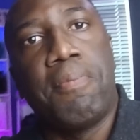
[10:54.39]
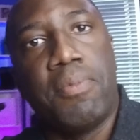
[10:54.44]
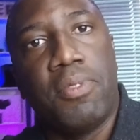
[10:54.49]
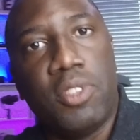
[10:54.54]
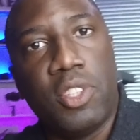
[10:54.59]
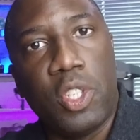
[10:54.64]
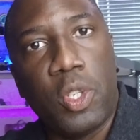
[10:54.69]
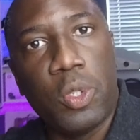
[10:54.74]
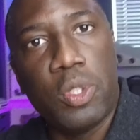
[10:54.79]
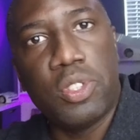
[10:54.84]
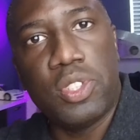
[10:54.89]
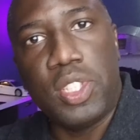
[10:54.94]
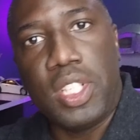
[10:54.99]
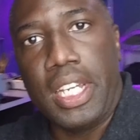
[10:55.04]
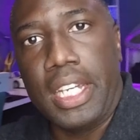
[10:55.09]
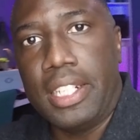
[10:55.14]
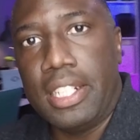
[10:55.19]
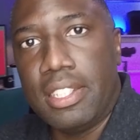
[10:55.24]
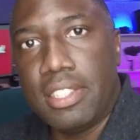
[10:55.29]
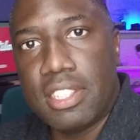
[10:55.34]
Do you see
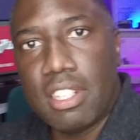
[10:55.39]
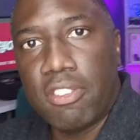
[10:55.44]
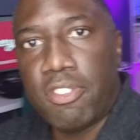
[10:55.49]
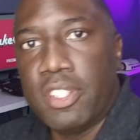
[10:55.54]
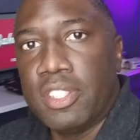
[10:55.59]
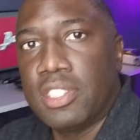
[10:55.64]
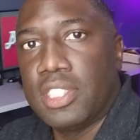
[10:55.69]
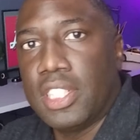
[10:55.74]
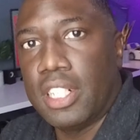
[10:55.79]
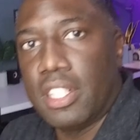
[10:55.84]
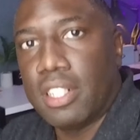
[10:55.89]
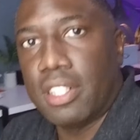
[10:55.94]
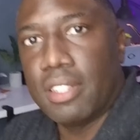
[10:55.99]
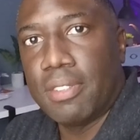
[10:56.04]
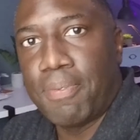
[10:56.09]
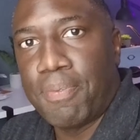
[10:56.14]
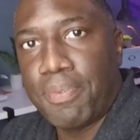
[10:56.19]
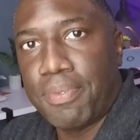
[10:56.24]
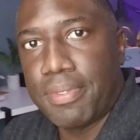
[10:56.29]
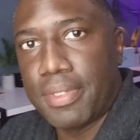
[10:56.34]
any difference here?
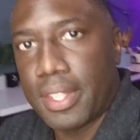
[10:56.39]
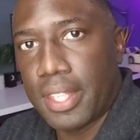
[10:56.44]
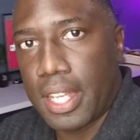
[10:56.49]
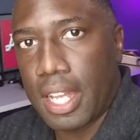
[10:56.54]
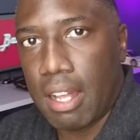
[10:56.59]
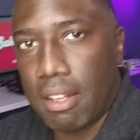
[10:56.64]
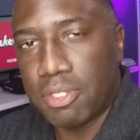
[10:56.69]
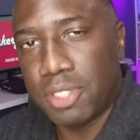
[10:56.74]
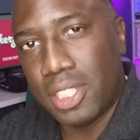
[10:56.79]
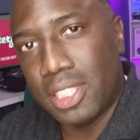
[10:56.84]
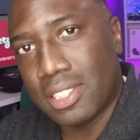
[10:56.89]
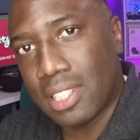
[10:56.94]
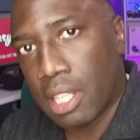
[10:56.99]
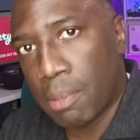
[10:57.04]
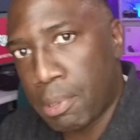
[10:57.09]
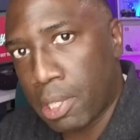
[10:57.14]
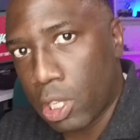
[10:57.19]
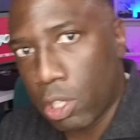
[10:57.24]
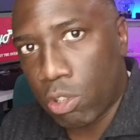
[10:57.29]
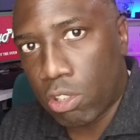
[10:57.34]
Obviously it's a little
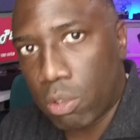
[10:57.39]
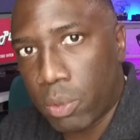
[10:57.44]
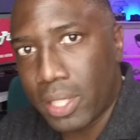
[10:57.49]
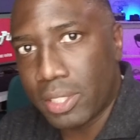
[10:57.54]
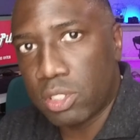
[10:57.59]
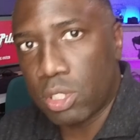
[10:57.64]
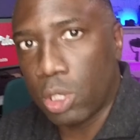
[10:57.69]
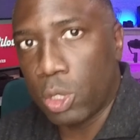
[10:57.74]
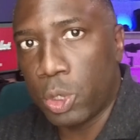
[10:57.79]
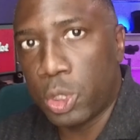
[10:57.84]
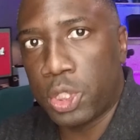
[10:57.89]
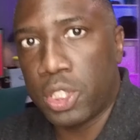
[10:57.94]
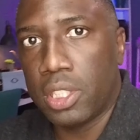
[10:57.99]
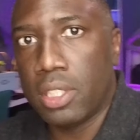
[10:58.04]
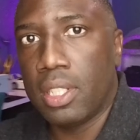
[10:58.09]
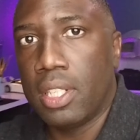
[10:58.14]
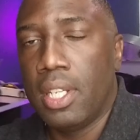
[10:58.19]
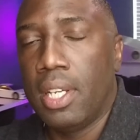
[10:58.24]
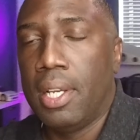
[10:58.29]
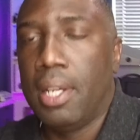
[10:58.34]
bit lower
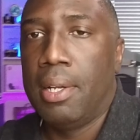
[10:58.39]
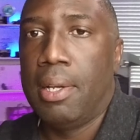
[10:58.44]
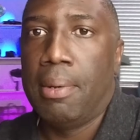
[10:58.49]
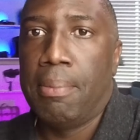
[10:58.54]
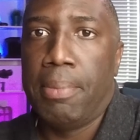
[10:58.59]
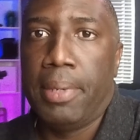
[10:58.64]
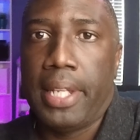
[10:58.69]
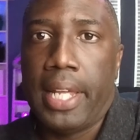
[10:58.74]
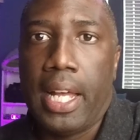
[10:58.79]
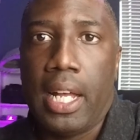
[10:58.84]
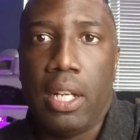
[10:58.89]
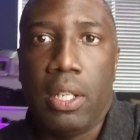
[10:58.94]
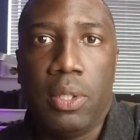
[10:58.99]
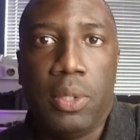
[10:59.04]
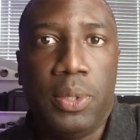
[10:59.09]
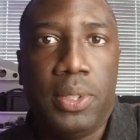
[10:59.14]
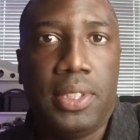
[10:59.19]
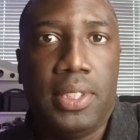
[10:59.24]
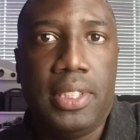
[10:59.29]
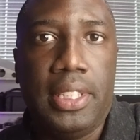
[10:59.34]
resolution, but
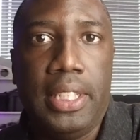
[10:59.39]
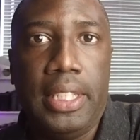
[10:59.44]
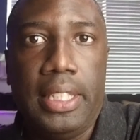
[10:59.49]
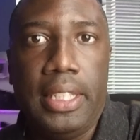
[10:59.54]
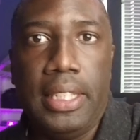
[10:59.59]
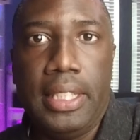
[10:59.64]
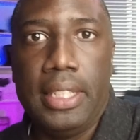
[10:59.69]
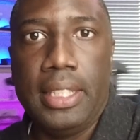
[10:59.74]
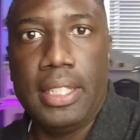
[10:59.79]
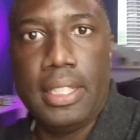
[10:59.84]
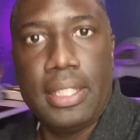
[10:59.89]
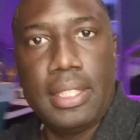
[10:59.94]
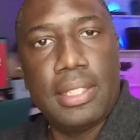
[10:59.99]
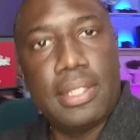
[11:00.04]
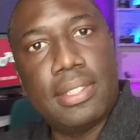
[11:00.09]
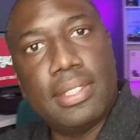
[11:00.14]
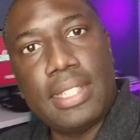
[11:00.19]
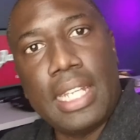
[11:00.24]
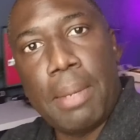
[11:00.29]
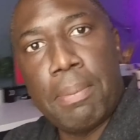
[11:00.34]
how's the
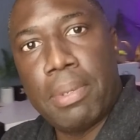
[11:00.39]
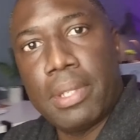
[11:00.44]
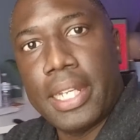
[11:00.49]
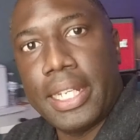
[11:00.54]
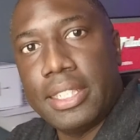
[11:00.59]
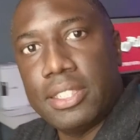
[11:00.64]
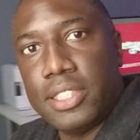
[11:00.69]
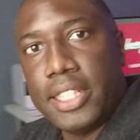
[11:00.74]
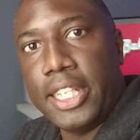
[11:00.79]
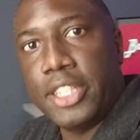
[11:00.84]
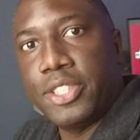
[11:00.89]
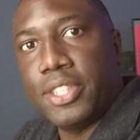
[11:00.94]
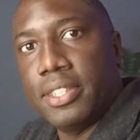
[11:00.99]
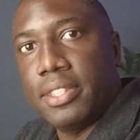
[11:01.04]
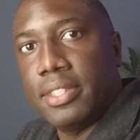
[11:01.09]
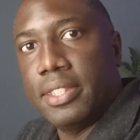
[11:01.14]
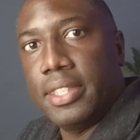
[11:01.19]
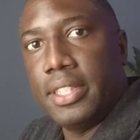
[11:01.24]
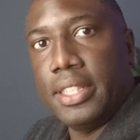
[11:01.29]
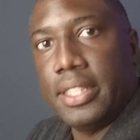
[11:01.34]
stabilization?
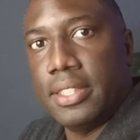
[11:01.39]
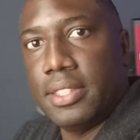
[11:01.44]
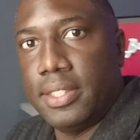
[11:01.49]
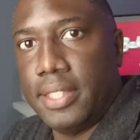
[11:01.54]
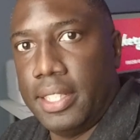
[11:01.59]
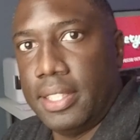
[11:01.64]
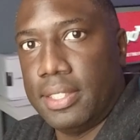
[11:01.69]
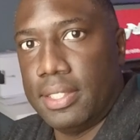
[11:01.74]
Is it